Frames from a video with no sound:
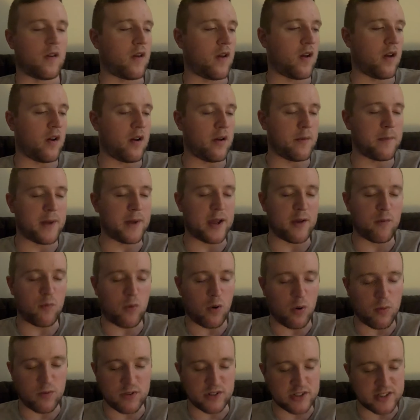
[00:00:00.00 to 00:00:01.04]
I mean,
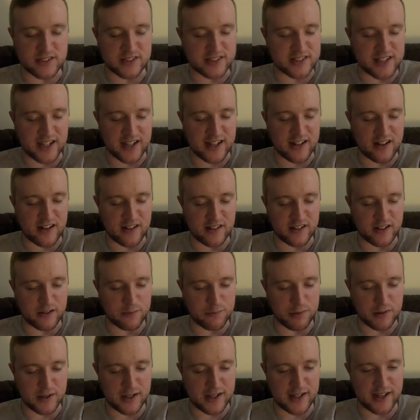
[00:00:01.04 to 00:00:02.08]
what was I saying? I
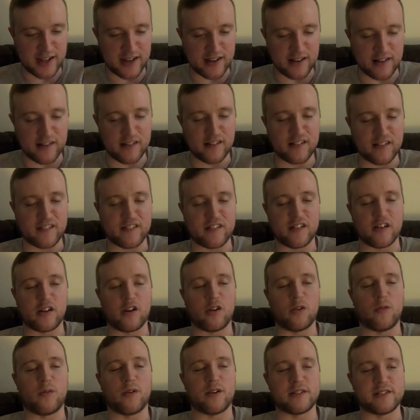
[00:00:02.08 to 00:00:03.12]
completely
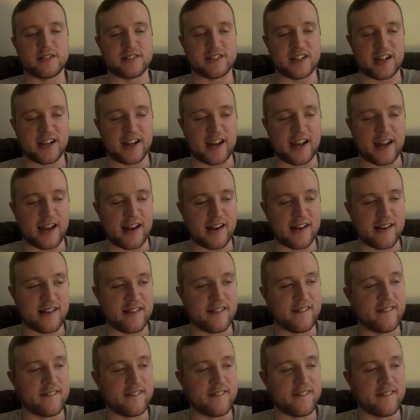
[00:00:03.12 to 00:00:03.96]
forgot what I was saying.